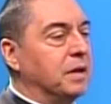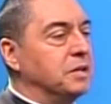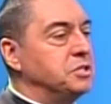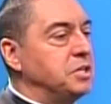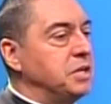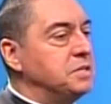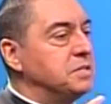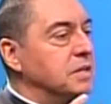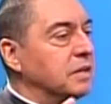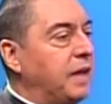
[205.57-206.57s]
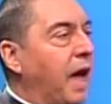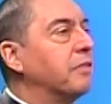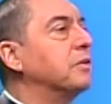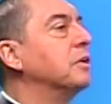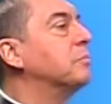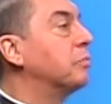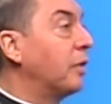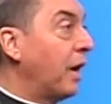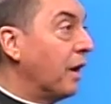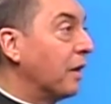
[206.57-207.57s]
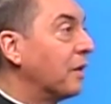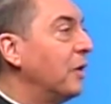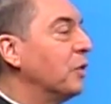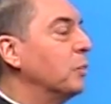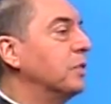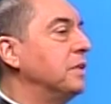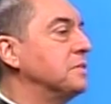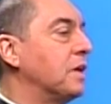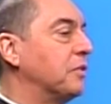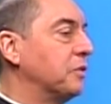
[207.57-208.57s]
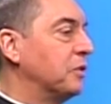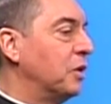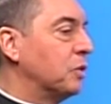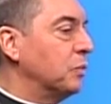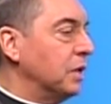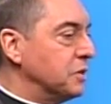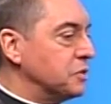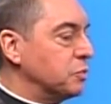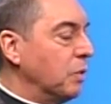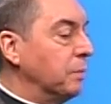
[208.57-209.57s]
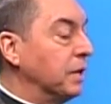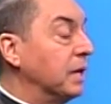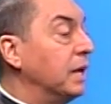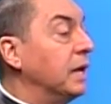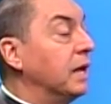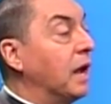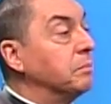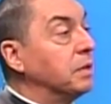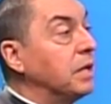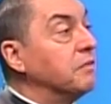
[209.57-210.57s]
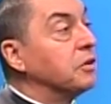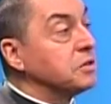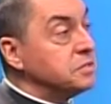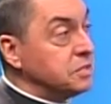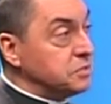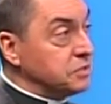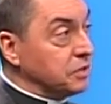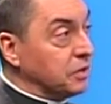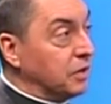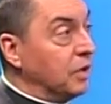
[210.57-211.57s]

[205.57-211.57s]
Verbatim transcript: she's gathered in prayer with these other religious women. And I believe her sister